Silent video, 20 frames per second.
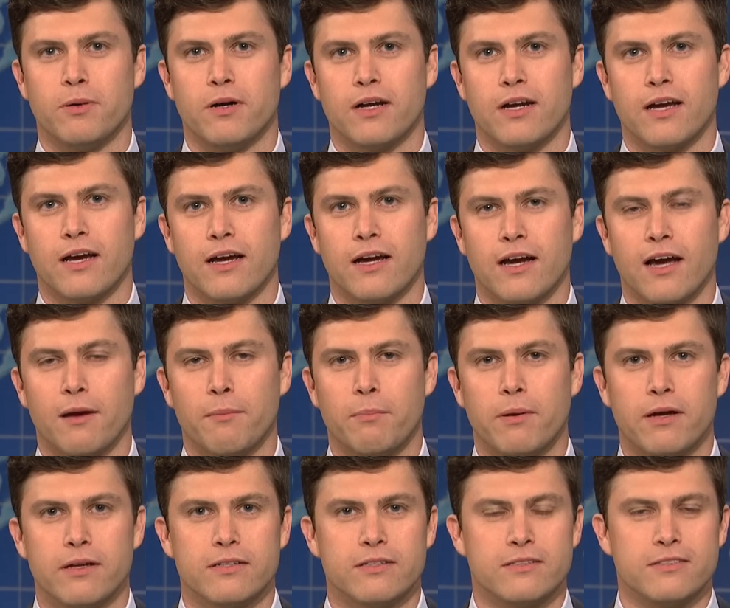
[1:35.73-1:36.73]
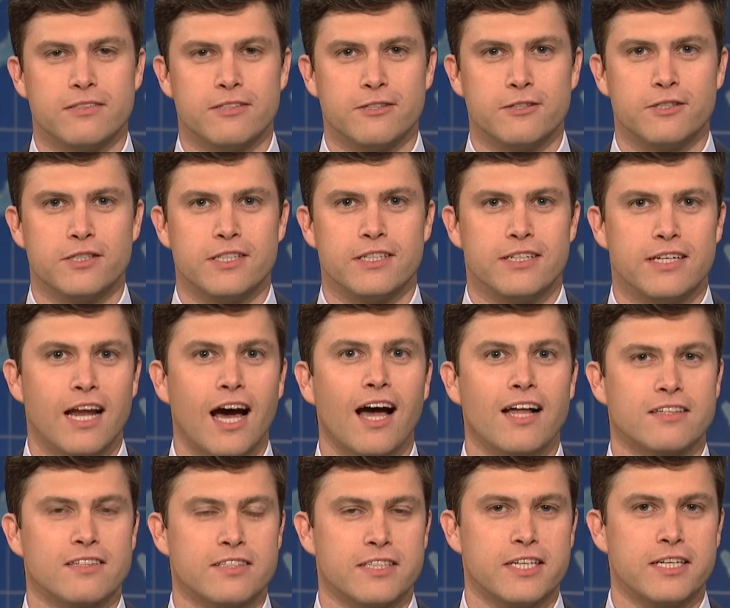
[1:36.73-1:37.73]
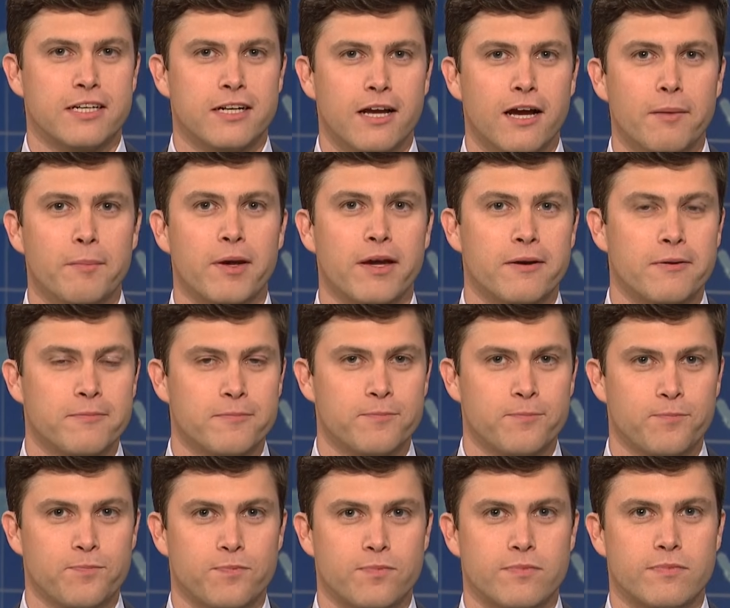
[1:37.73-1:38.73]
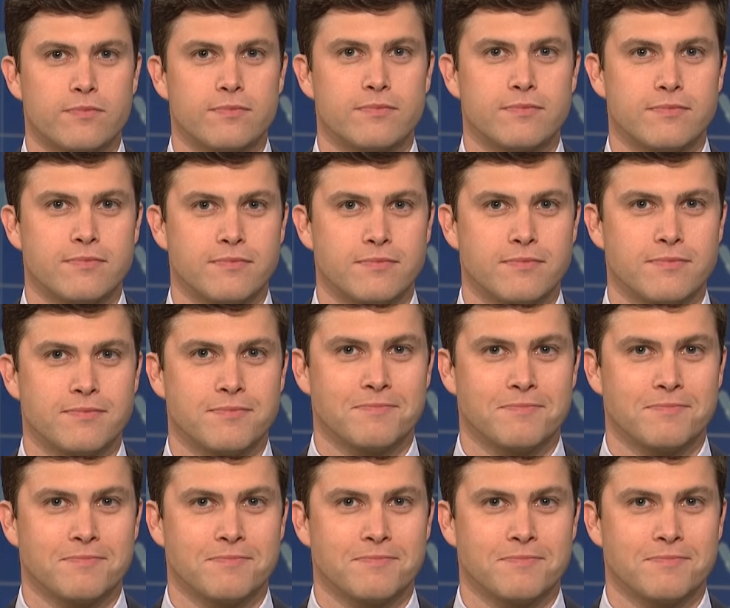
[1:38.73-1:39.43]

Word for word: but uh, I bet you did not see it coming. All right.